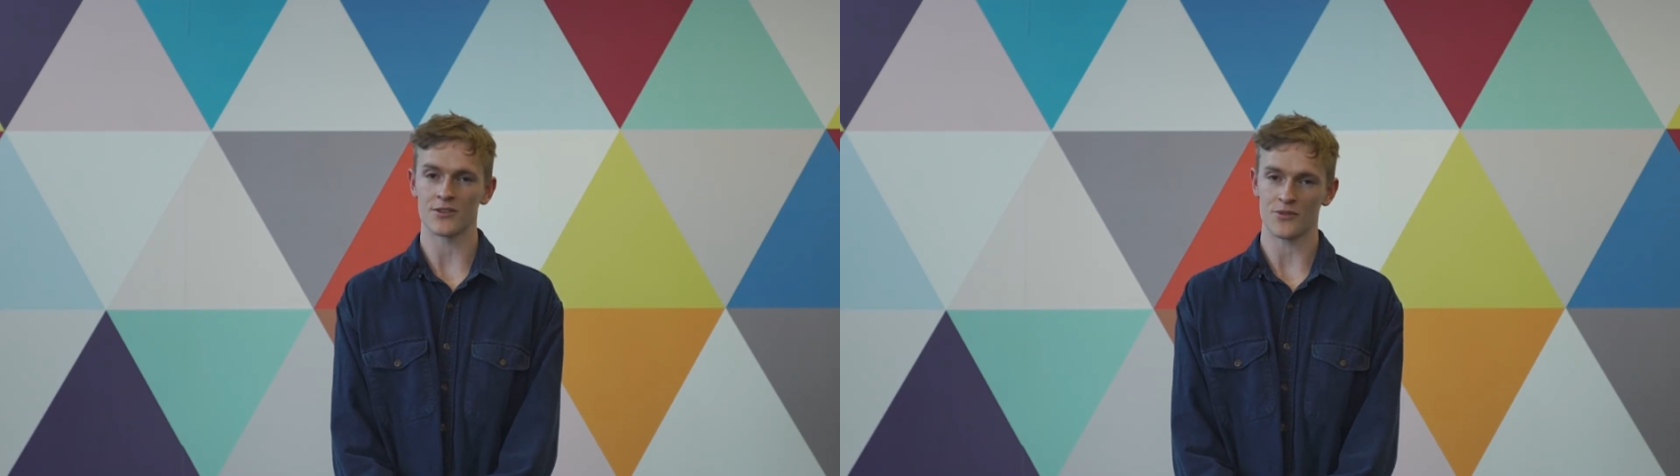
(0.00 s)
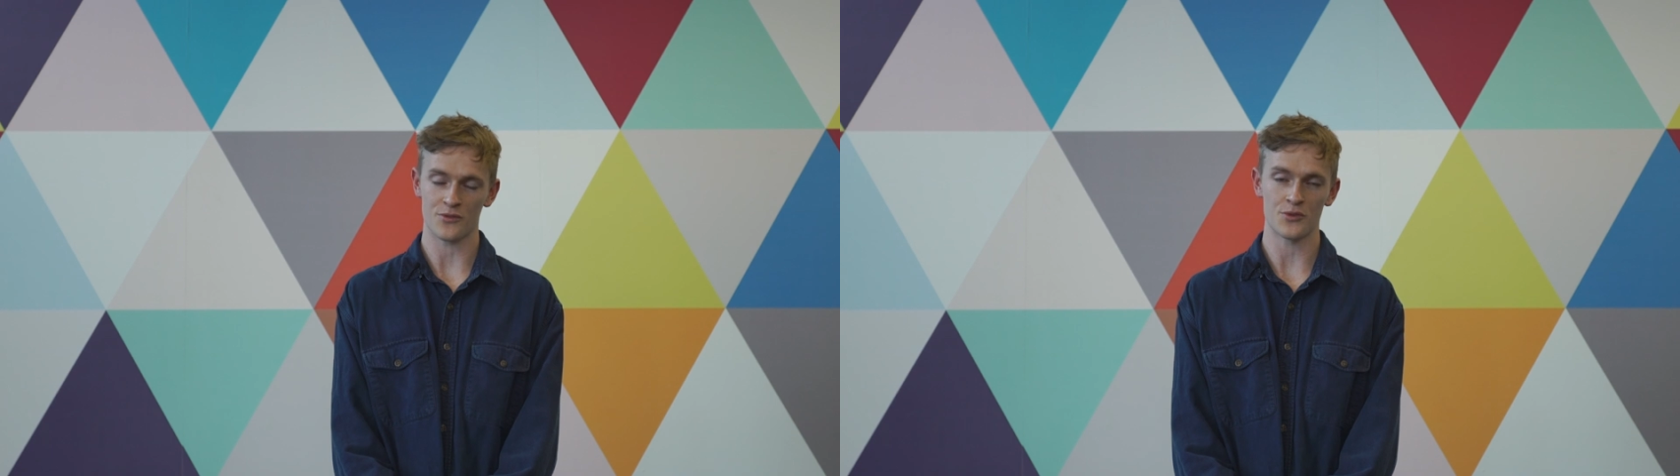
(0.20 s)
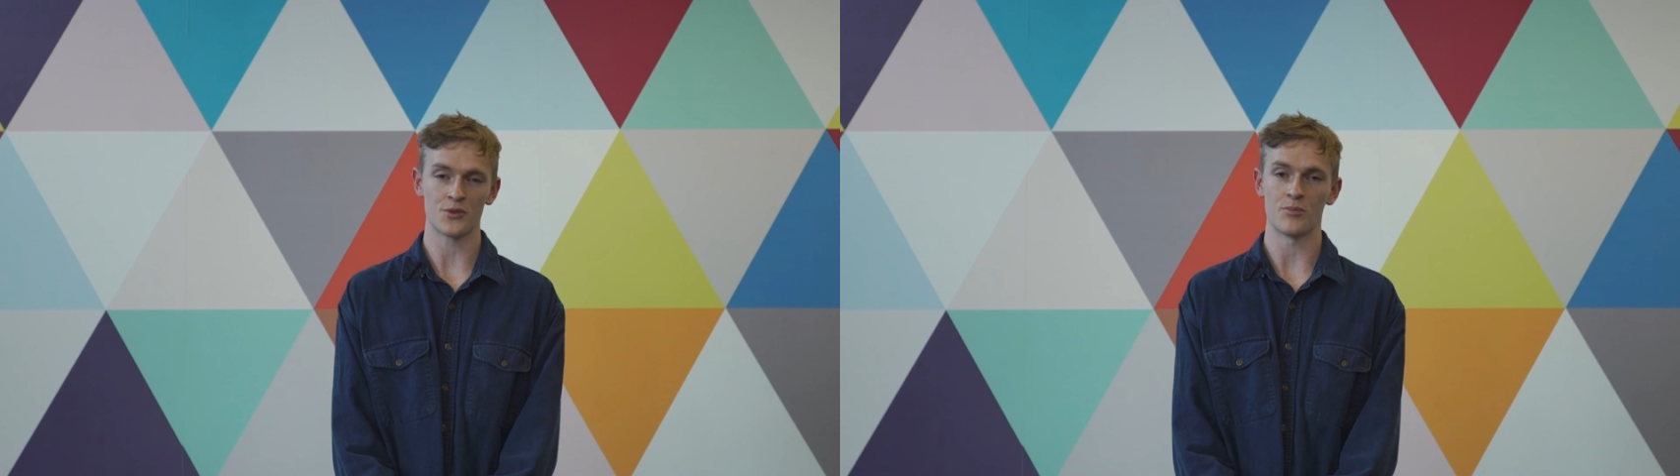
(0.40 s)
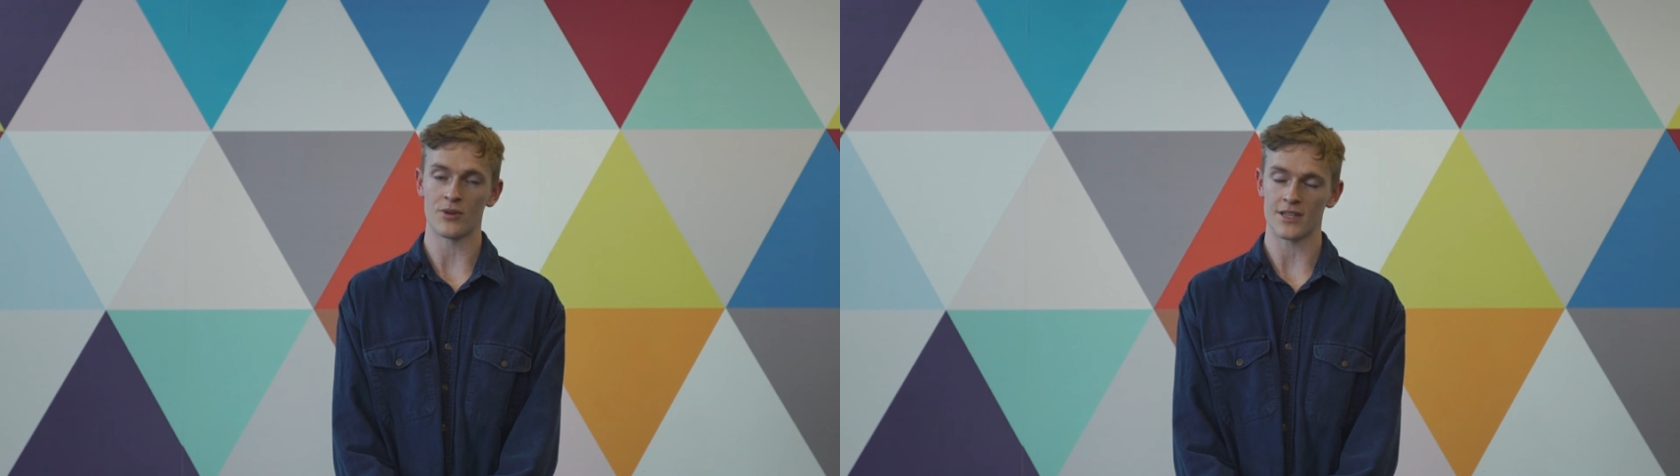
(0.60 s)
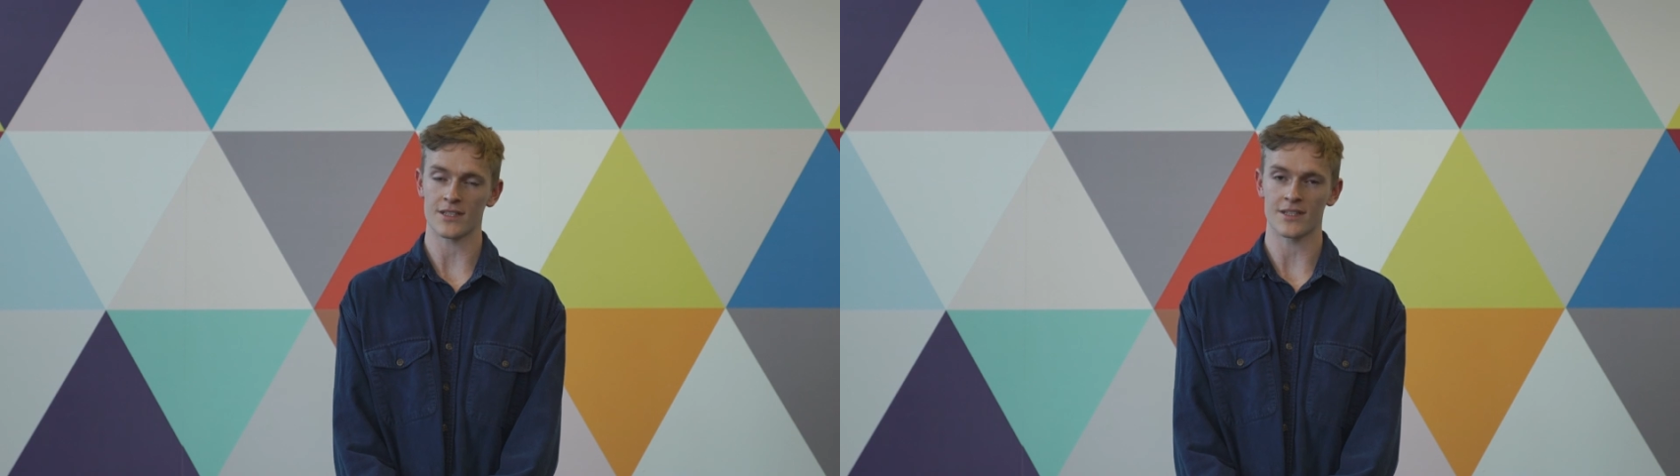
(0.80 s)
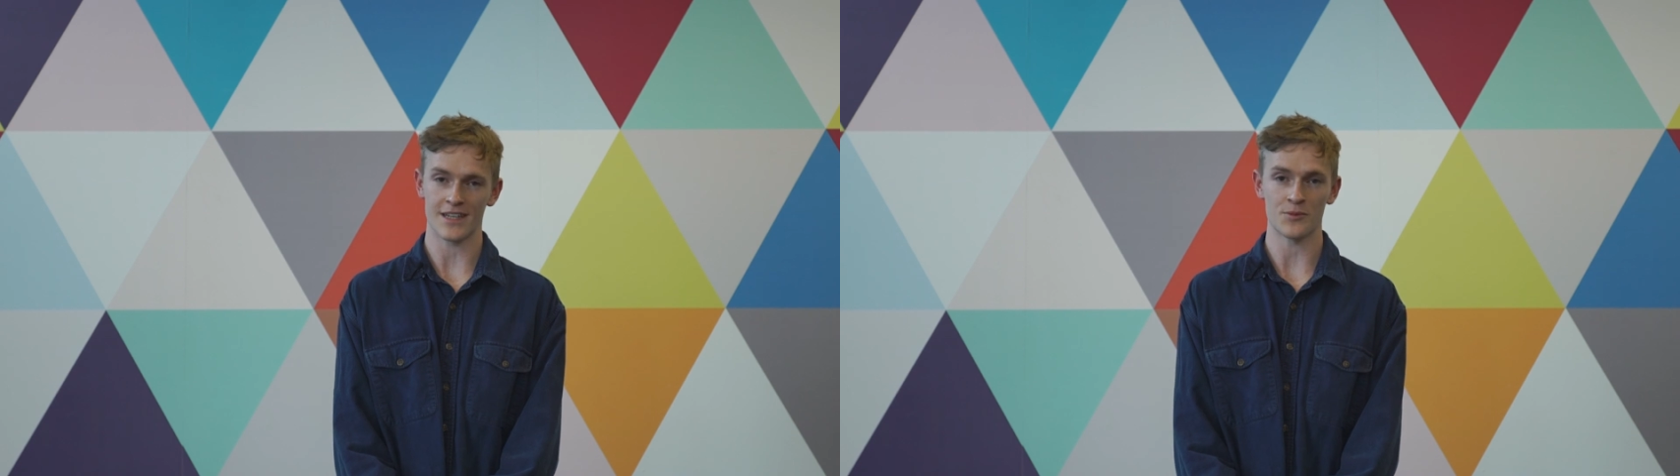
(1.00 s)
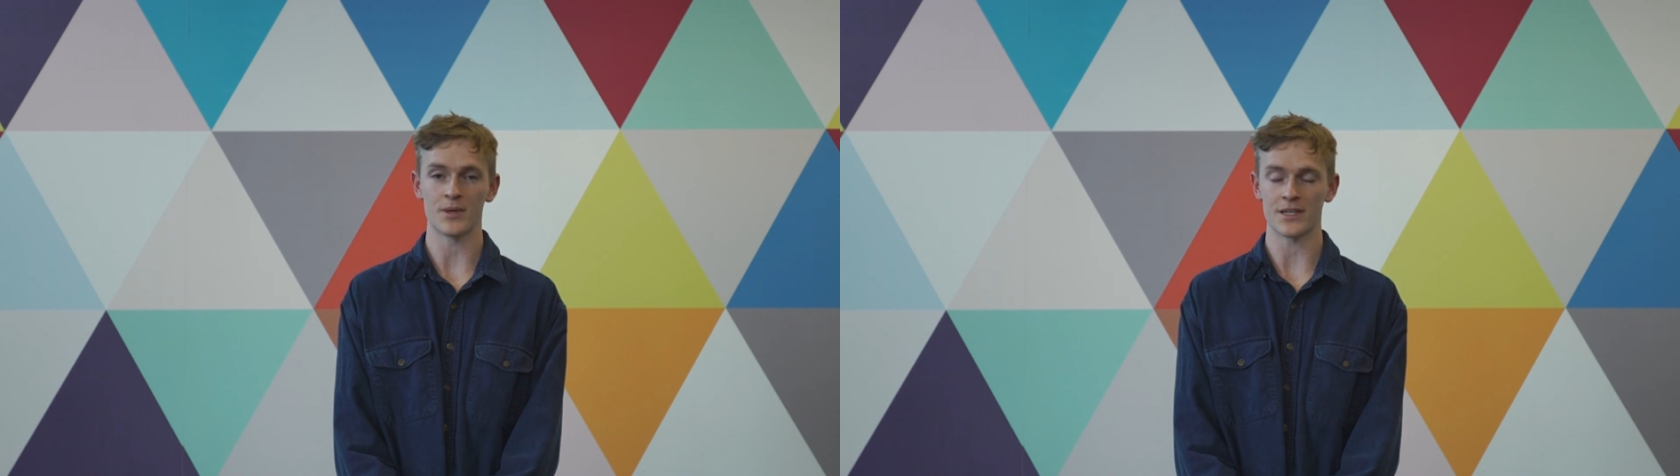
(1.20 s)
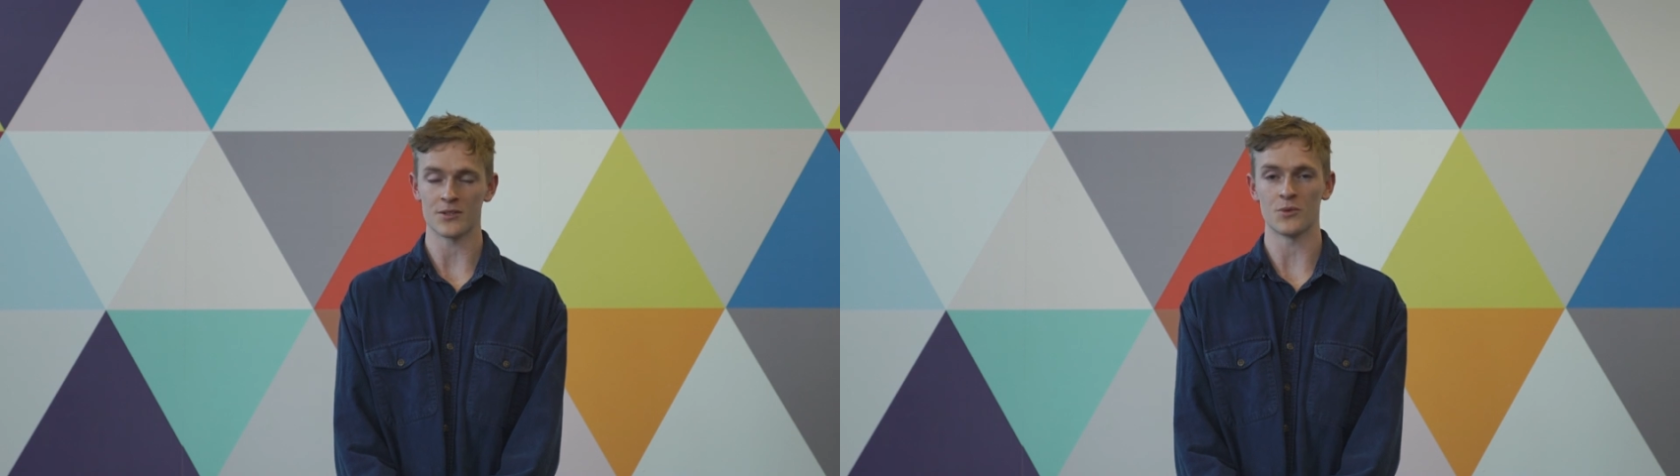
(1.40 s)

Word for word: through the breath can help make the